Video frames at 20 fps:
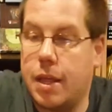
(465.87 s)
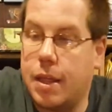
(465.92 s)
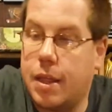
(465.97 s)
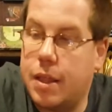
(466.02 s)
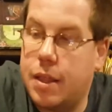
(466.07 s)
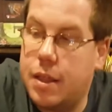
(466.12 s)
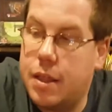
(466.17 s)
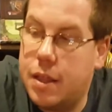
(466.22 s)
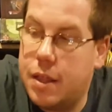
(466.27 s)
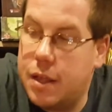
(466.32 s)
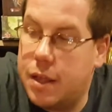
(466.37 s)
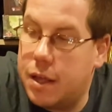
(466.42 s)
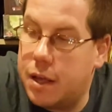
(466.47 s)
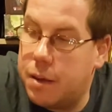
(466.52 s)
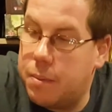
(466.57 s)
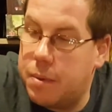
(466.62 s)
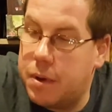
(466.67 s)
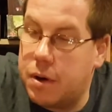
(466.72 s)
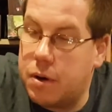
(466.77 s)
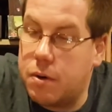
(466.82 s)
the artwork
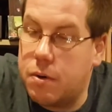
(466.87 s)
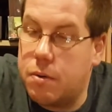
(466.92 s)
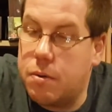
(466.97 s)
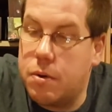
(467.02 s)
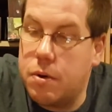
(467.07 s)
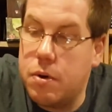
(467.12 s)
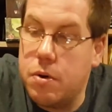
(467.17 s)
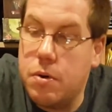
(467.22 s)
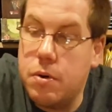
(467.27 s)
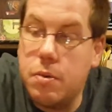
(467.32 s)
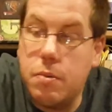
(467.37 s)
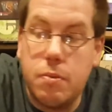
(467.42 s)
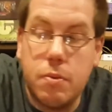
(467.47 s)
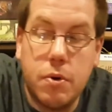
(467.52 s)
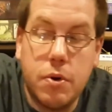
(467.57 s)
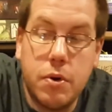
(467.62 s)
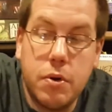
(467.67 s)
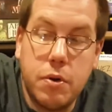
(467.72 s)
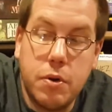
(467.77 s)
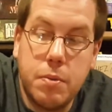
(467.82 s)
is a
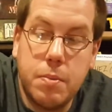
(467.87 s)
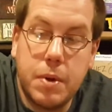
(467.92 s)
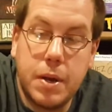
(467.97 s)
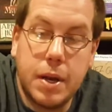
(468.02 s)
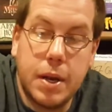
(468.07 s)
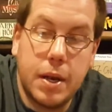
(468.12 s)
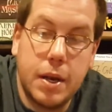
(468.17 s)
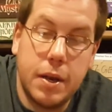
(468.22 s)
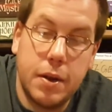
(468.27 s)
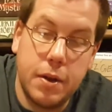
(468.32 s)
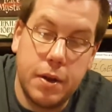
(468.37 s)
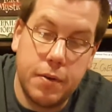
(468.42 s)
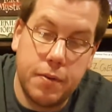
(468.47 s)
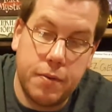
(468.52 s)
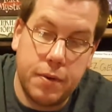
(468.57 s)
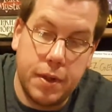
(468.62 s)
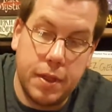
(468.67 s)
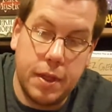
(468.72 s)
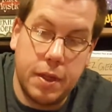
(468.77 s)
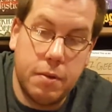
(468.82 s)
bit crude and
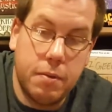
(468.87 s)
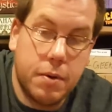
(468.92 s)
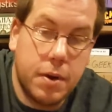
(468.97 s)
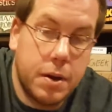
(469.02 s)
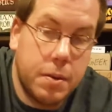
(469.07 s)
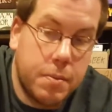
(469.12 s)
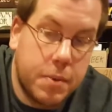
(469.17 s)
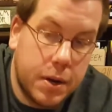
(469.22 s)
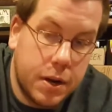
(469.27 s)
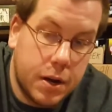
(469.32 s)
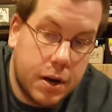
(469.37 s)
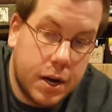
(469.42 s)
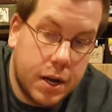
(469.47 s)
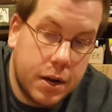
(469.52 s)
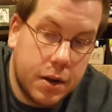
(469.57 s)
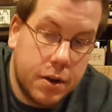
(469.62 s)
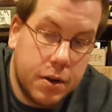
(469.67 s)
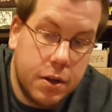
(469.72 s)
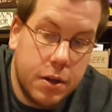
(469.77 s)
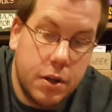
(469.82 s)
rude, but in
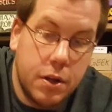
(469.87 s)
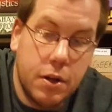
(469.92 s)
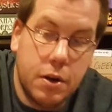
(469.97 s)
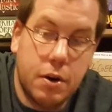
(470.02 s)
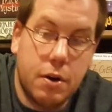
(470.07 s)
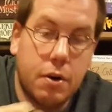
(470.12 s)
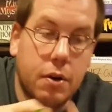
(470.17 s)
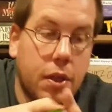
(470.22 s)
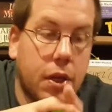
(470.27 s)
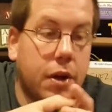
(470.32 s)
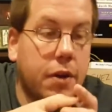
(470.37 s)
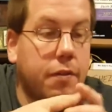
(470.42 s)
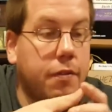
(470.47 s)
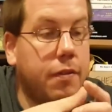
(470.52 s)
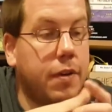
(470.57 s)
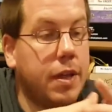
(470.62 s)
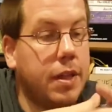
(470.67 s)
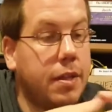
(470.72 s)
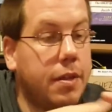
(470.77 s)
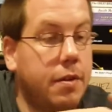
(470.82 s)
this one, but not
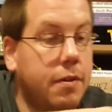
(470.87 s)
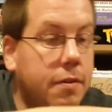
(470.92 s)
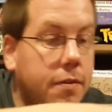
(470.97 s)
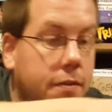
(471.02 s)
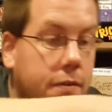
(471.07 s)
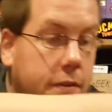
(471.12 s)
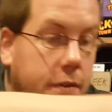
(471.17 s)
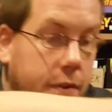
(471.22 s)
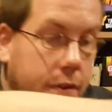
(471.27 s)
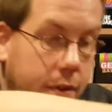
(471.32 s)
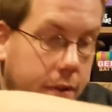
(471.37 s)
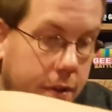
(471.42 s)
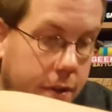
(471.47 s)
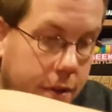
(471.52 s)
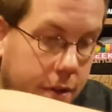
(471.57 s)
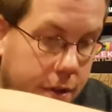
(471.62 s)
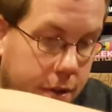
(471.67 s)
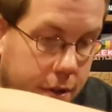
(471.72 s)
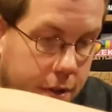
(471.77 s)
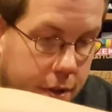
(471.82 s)
a lot
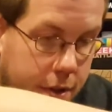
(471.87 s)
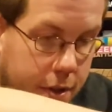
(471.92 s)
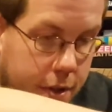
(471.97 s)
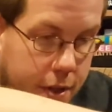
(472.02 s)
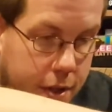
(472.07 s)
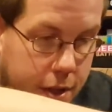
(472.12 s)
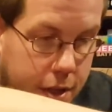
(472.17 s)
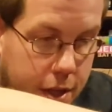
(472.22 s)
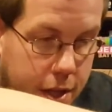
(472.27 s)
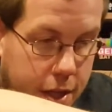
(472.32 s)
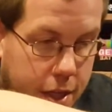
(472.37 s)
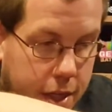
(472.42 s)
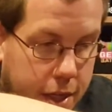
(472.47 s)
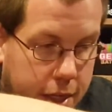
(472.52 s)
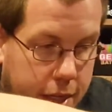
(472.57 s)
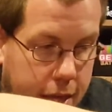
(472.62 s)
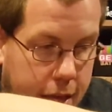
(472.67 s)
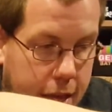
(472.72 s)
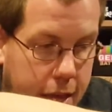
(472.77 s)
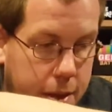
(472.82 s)
offensive.
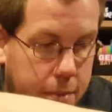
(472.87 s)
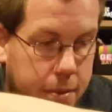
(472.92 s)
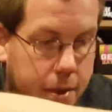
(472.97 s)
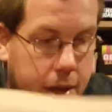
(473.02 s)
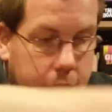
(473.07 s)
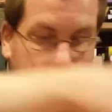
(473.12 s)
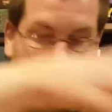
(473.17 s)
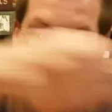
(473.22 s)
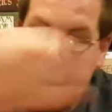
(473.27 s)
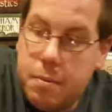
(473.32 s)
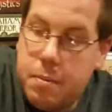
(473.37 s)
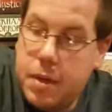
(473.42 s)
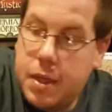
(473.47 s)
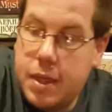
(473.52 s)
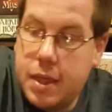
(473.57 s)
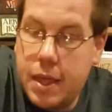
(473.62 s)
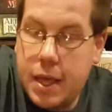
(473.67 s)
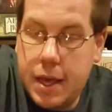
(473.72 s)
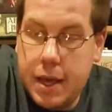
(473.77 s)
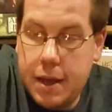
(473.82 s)
The
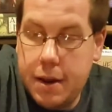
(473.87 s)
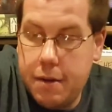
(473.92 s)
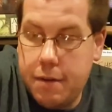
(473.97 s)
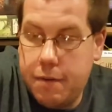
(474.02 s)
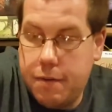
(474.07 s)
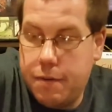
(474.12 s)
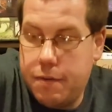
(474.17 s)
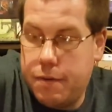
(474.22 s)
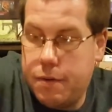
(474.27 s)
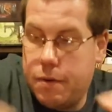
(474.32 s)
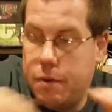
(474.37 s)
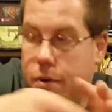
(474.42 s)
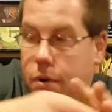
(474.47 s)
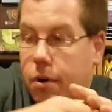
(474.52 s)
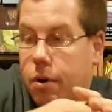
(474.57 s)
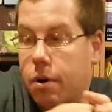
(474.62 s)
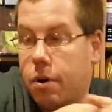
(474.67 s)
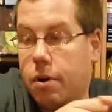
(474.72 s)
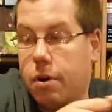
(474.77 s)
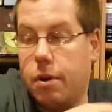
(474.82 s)
same cannot be
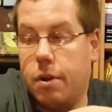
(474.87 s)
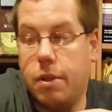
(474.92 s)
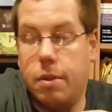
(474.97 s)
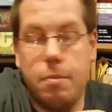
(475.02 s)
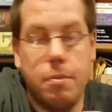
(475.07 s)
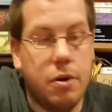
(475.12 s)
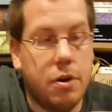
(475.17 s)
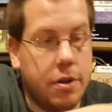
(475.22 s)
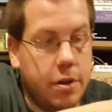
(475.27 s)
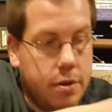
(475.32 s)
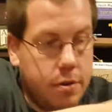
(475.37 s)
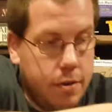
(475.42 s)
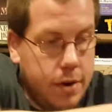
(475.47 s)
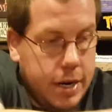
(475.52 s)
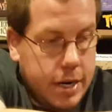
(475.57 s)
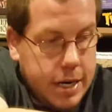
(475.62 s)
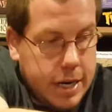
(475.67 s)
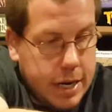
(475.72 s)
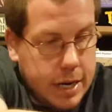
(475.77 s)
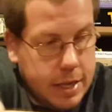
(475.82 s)
said
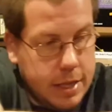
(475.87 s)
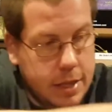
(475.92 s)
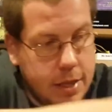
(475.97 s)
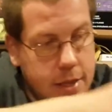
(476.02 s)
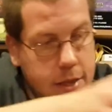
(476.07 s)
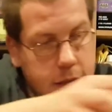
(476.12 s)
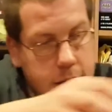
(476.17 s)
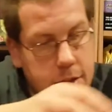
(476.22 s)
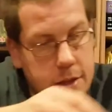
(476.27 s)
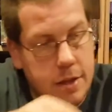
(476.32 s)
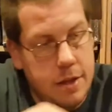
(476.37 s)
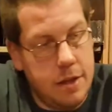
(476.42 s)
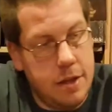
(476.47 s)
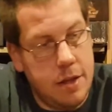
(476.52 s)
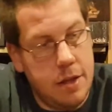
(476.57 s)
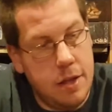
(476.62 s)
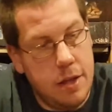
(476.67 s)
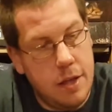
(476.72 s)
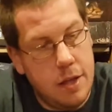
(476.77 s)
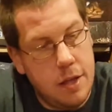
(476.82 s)
for Monster
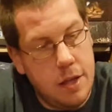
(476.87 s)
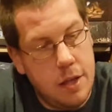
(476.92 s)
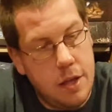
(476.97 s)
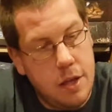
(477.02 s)
Rejects,